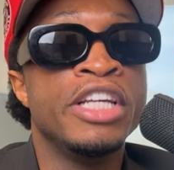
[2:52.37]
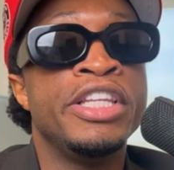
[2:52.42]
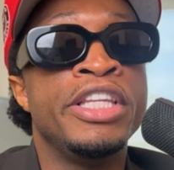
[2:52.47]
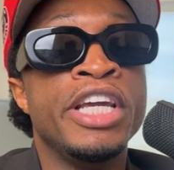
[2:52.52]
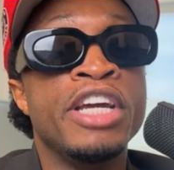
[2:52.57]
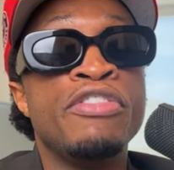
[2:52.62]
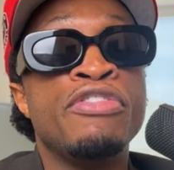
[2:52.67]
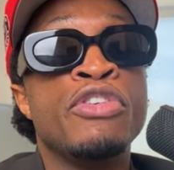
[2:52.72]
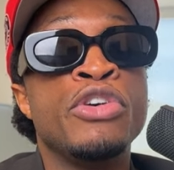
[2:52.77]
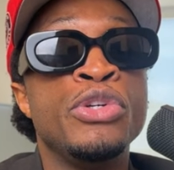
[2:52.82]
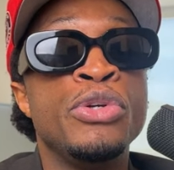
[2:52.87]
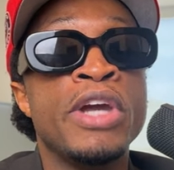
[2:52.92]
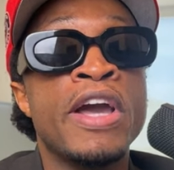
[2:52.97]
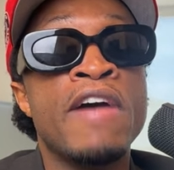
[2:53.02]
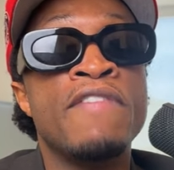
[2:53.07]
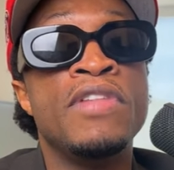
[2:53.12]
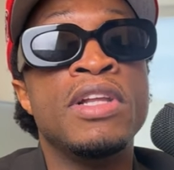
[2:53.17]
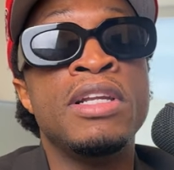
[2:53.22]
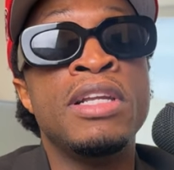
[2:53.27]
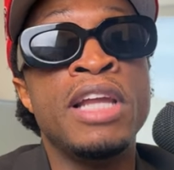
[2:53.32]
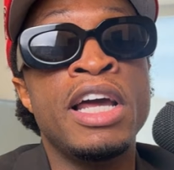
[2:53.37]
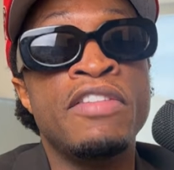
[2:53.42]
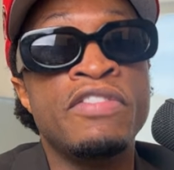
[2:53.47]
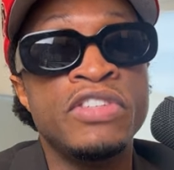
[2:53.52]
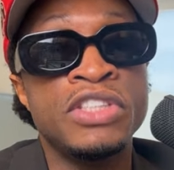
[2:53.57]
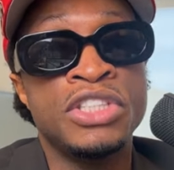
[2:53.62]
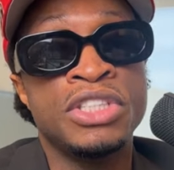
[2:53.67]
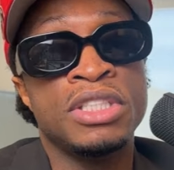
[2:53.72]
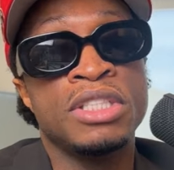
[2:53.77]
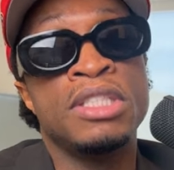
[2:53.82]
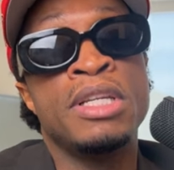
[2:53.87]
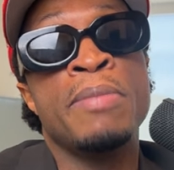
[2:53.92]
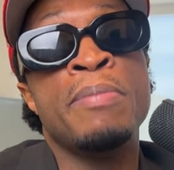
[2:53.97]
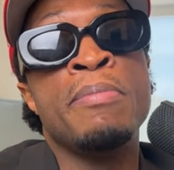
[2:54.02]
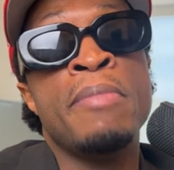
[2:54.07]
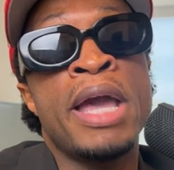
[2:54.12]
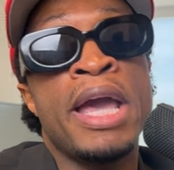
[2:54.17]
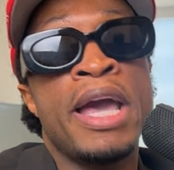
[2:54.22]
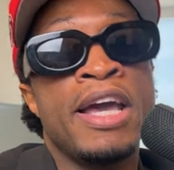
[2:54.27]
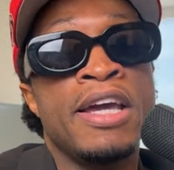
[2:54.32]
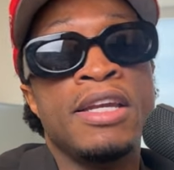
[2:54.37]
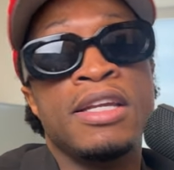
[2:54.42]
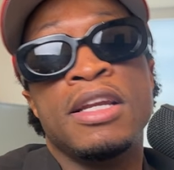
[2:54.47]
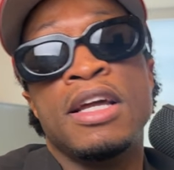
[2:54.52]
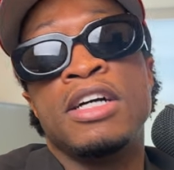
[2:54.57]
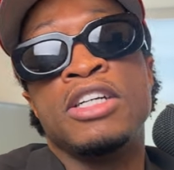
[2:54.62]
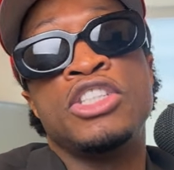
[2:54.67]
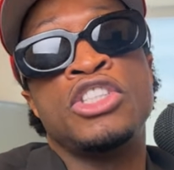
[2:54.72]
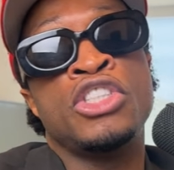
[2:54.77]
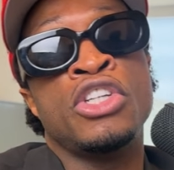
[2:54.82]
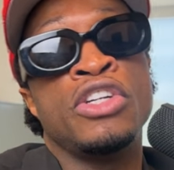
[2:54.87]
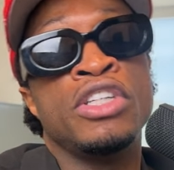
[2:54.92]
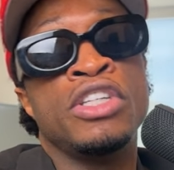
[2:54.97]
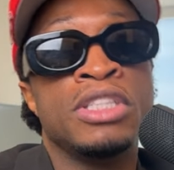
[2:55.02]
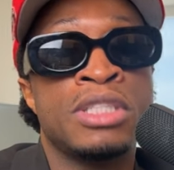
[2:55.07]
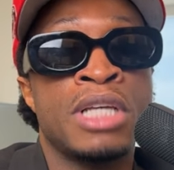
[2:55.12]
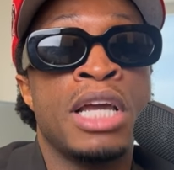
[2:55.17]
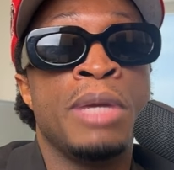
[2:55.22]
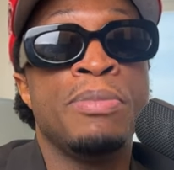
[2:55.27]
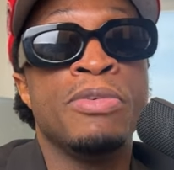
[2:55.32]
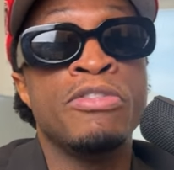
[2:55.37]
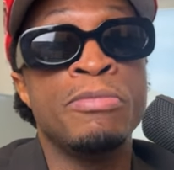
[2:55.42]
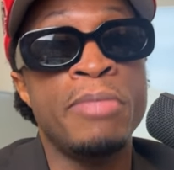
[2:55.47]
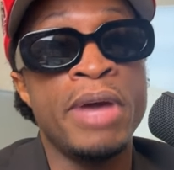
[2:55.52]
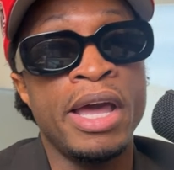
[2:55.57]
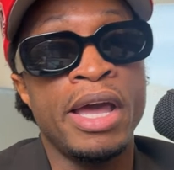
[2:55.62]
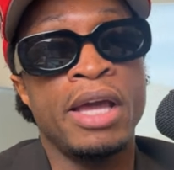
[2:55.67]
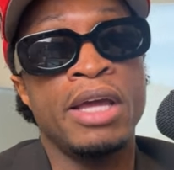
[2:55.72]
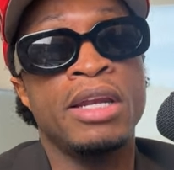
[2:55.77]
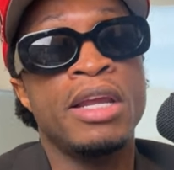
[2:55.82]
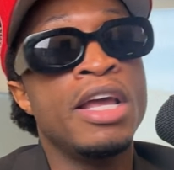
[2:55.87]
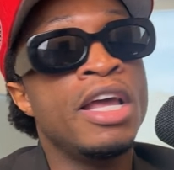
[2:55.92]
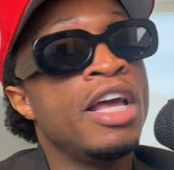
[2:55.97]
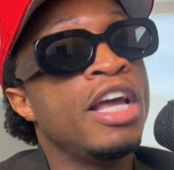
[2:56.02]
Therefore, you have the leverage to demand a certain type of man.